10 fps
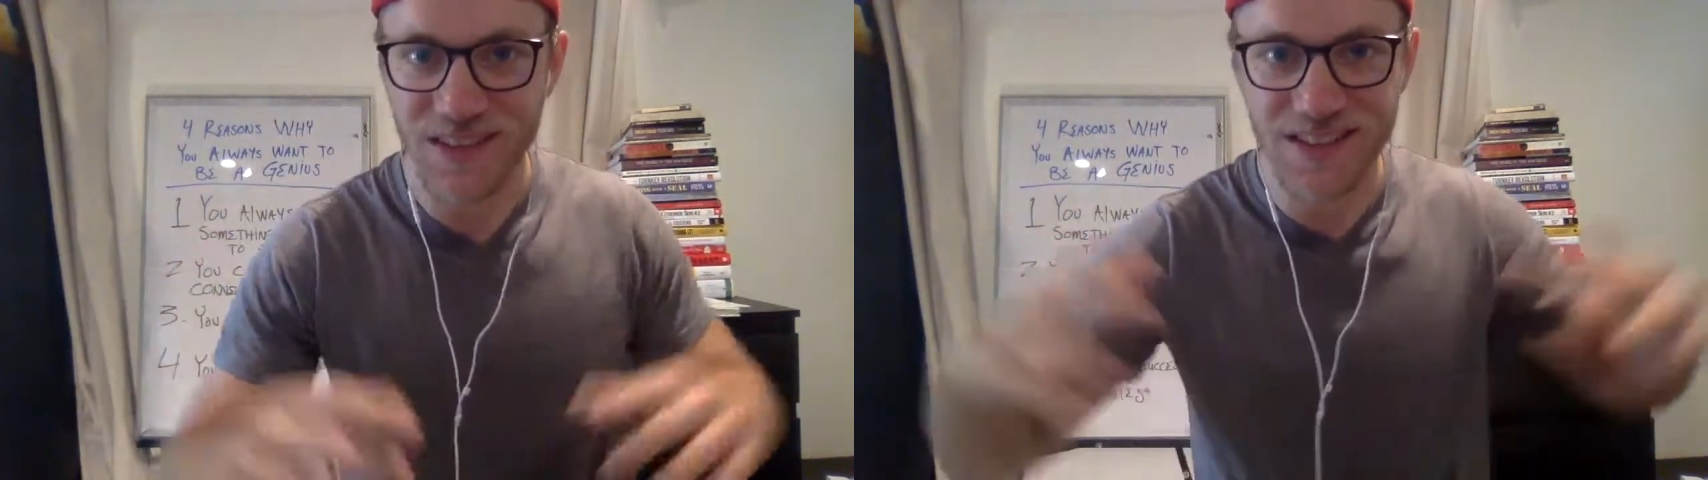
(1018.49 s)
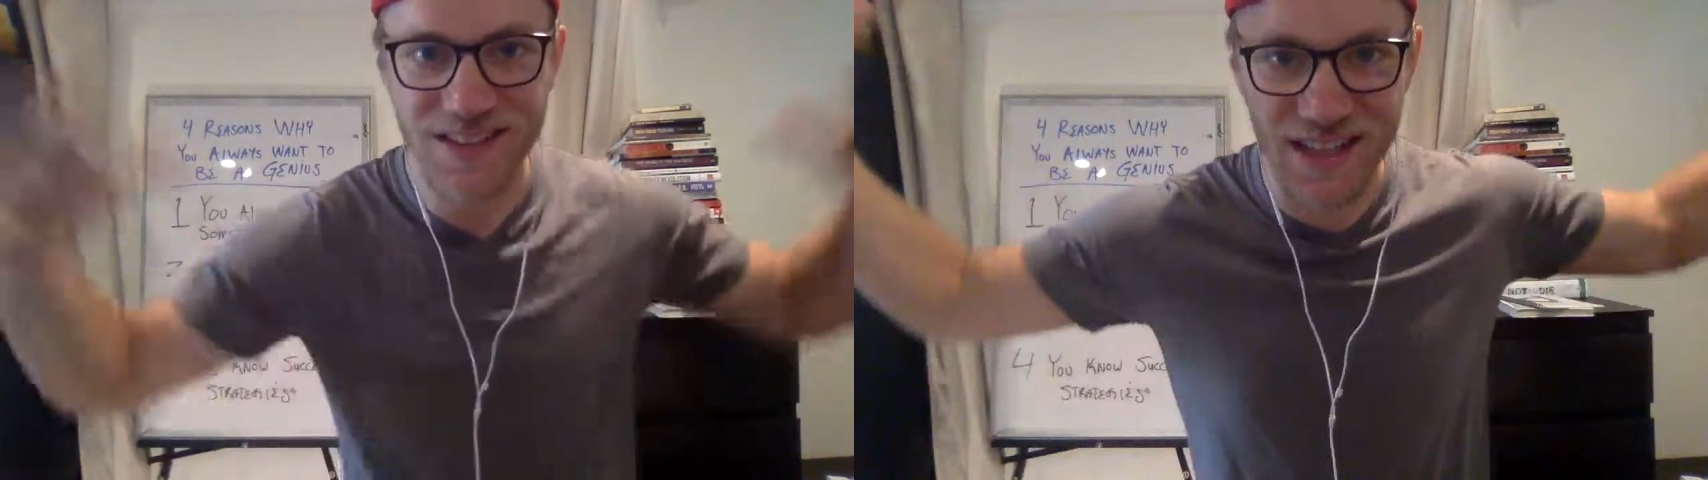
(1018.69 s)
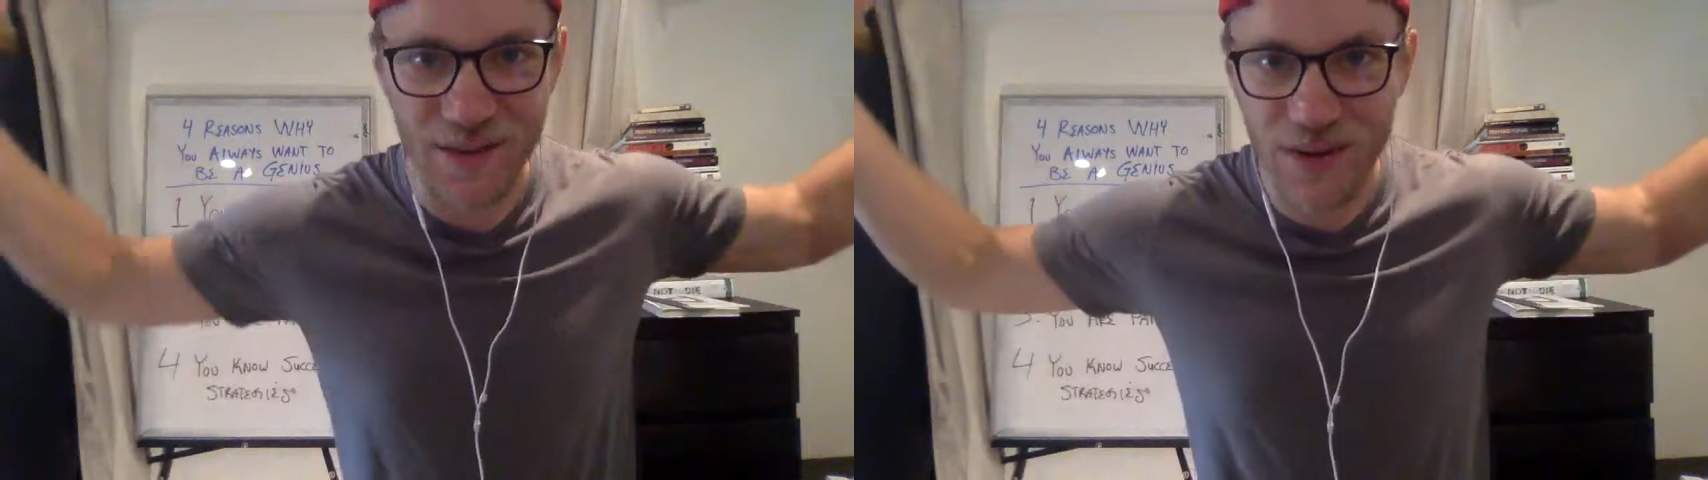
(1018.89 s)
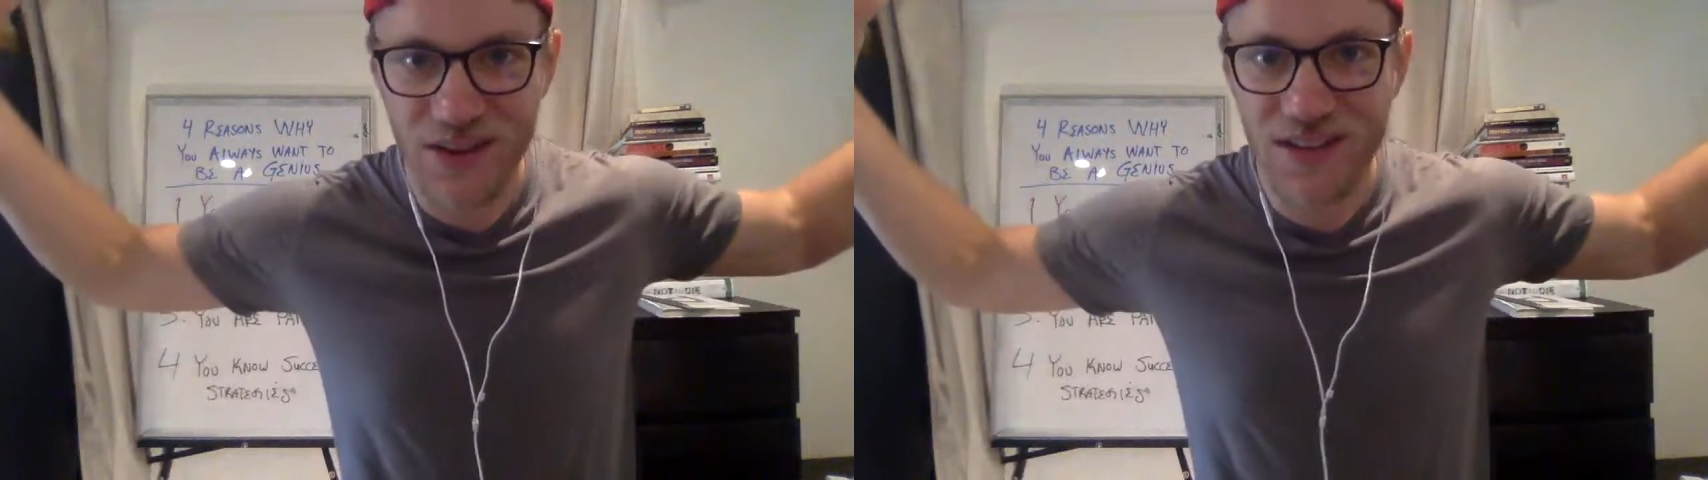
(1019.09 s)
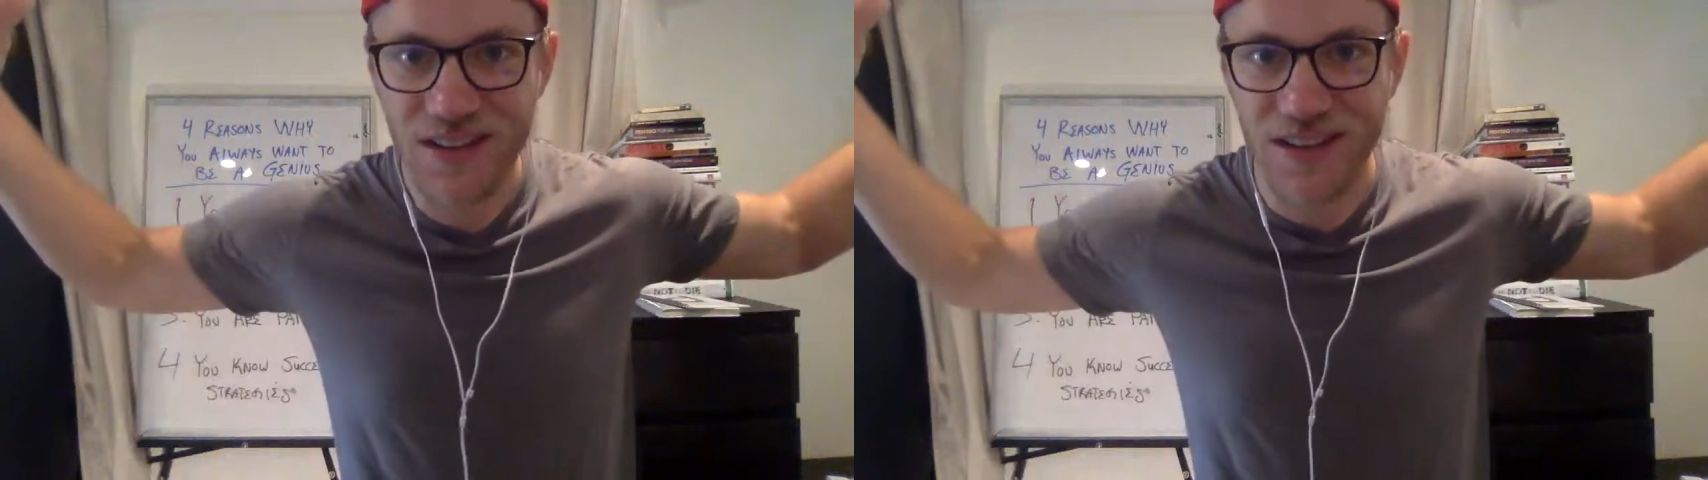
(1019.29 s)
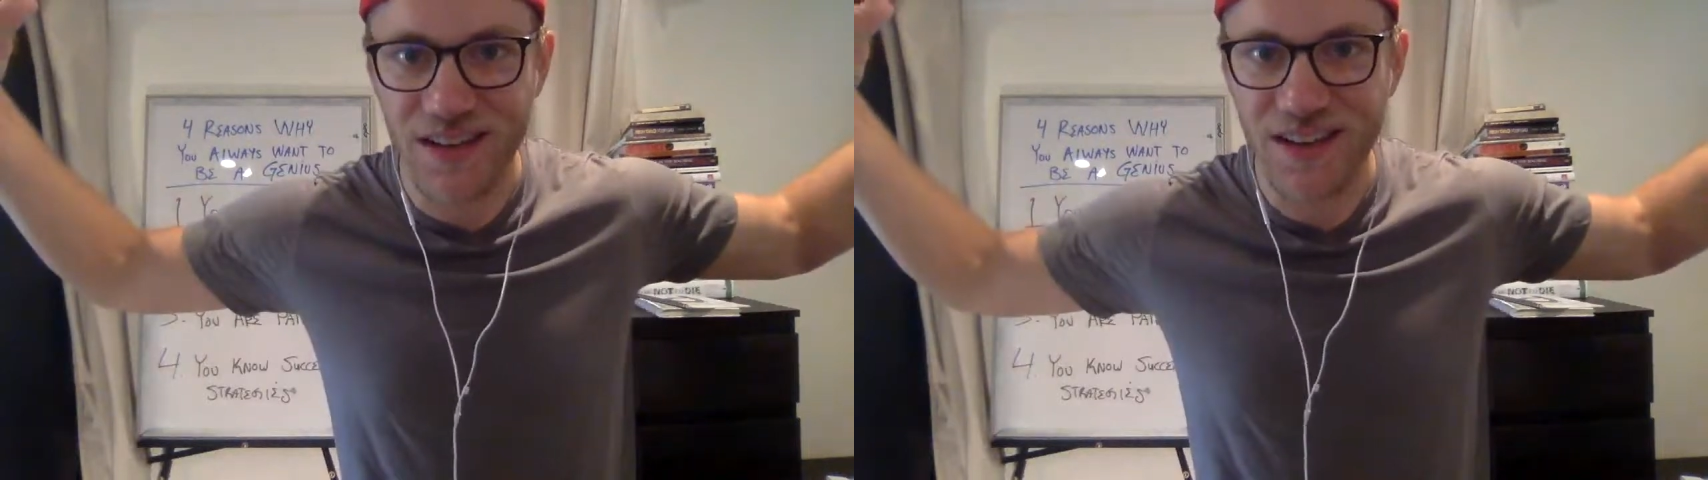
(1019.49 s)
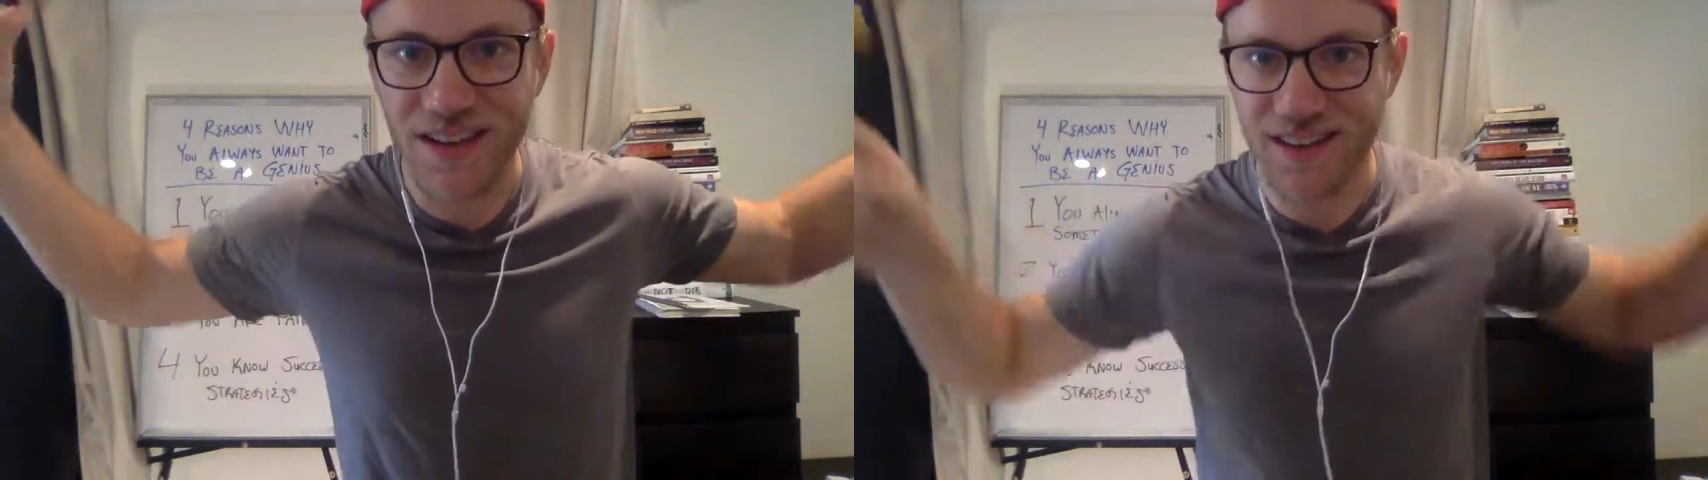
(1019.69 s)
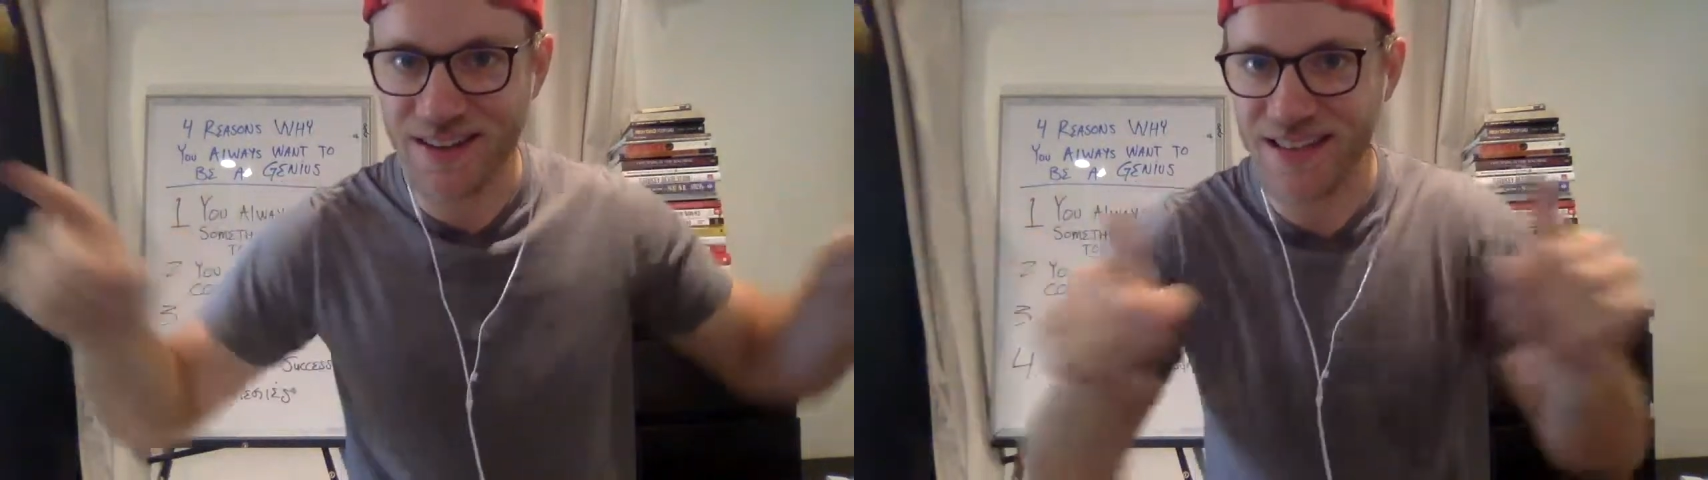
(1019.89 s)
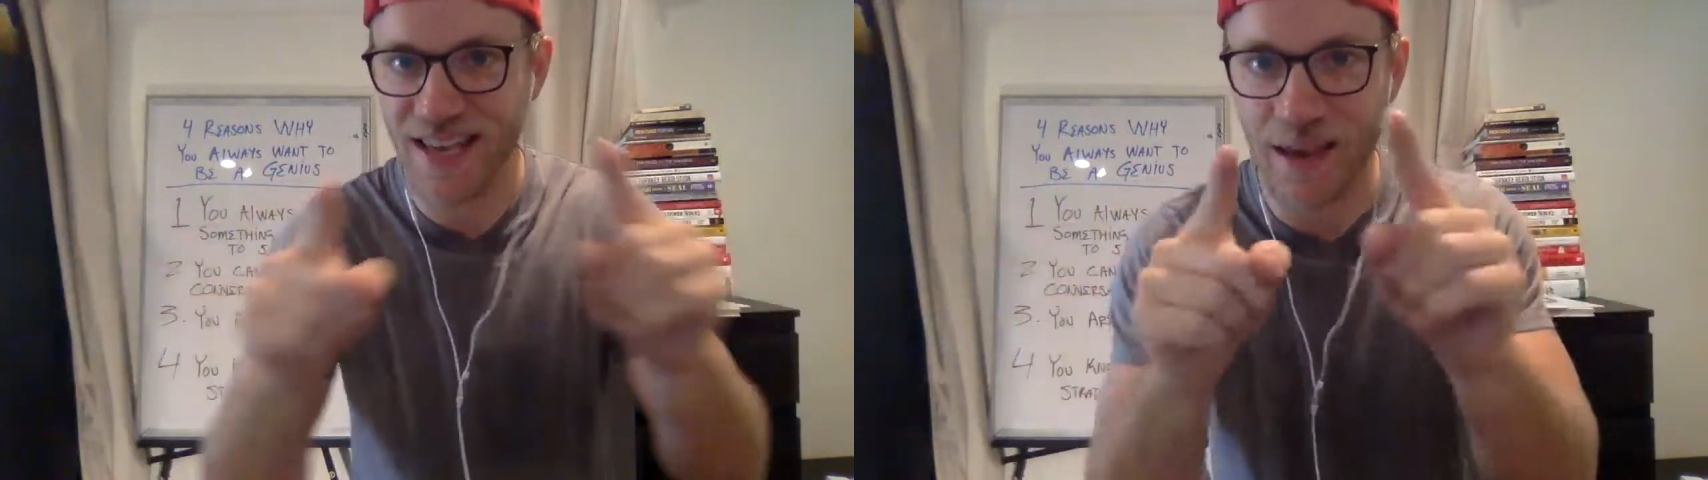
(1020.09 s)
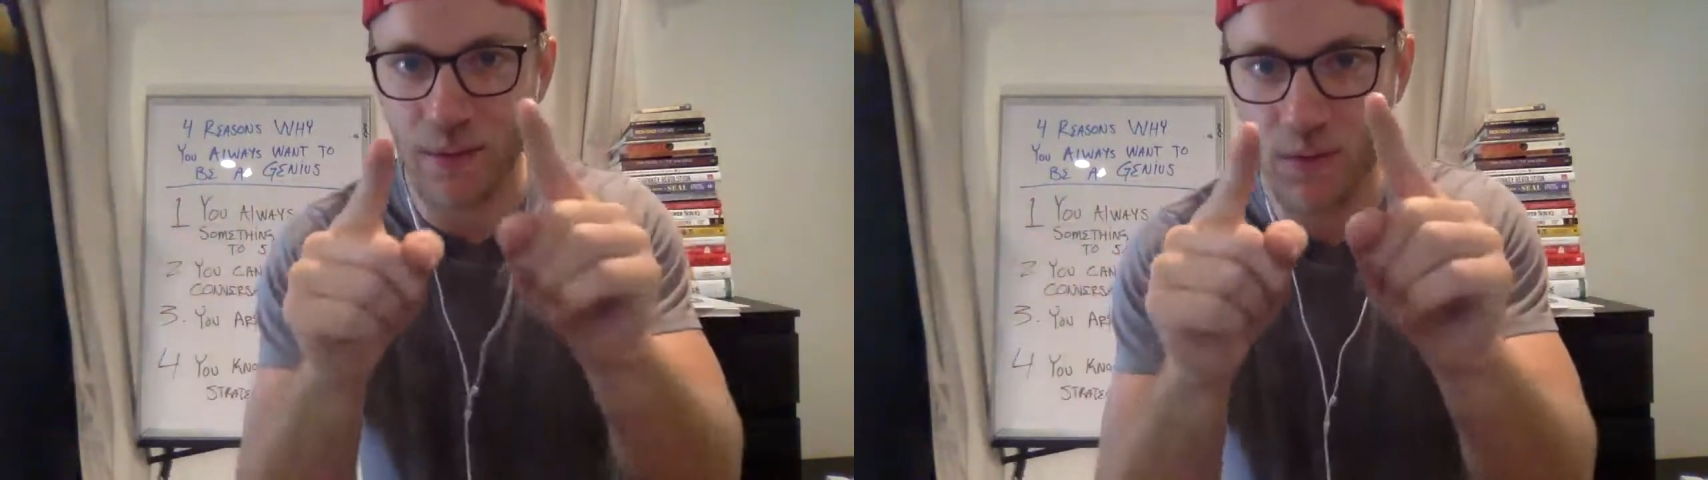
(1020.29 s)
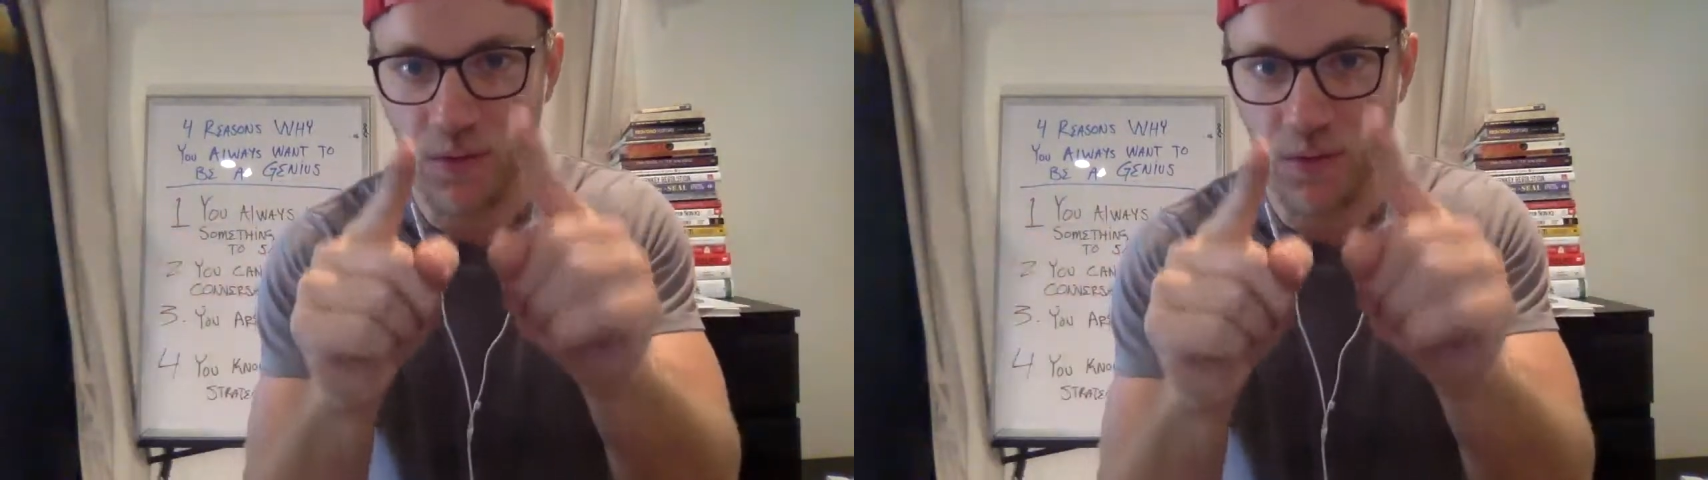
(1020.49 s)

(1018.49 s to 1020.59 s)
CBG, Team